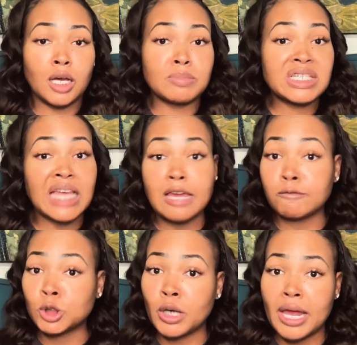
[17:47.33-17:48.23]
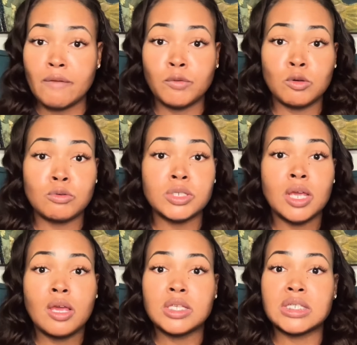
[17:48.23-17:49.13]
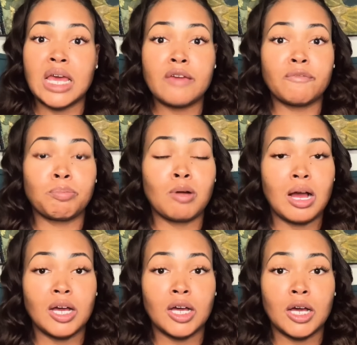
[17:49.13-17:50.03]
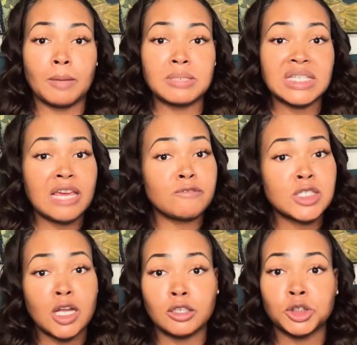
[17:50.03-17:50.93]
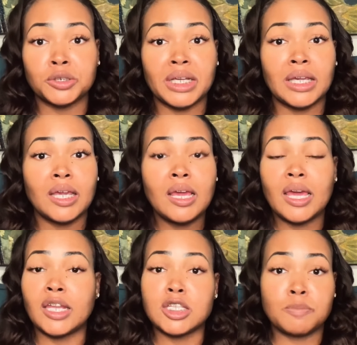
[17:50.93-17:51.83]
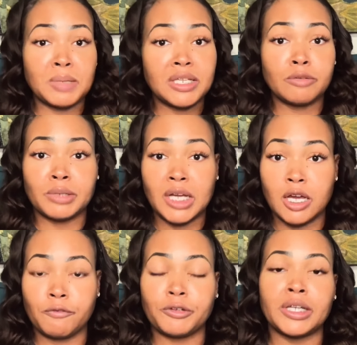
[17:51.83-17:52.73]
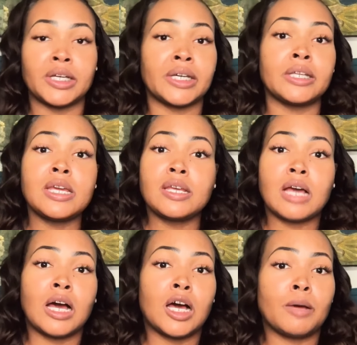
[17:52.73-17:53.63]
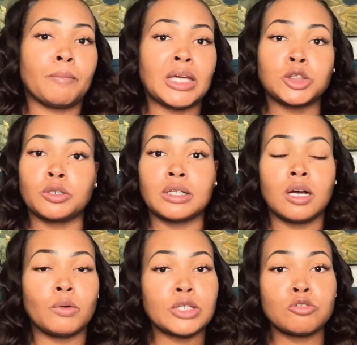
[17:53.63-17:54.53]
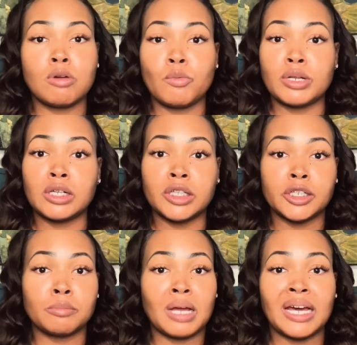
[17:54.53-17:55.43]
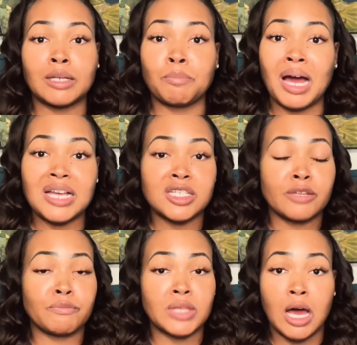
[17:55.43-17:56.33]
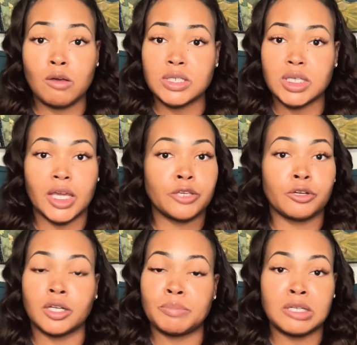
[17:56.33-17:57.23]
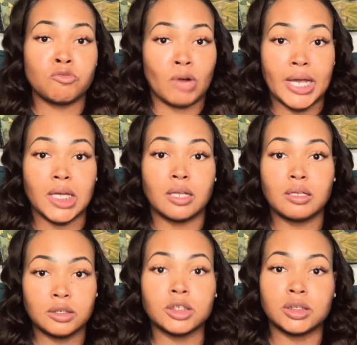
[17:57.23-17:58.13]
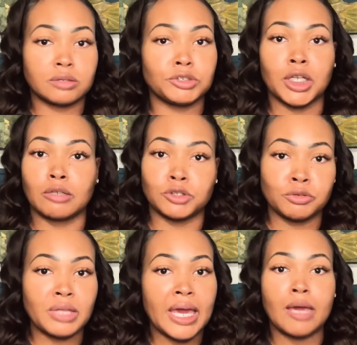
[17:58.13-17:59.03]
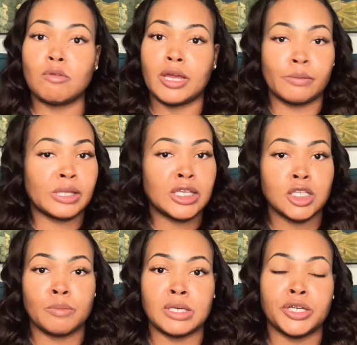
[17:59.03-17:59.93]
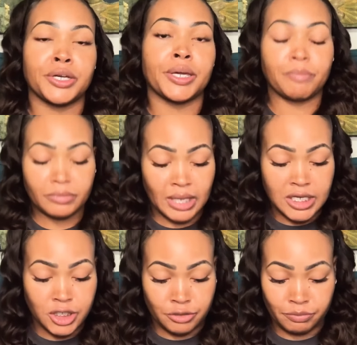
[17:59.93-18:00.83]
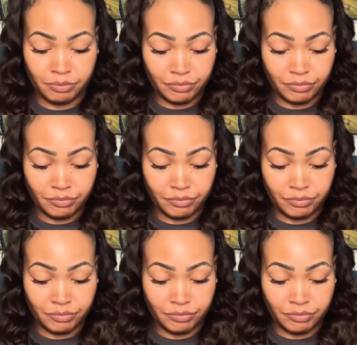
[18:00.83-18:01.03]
Safe travels, safe surgery, and a speedy recovery, hun. Make sure to go into it with a clear mind and positive thoughts, and you're going to be great. Just, do that. Everything's going to be good. Thank you.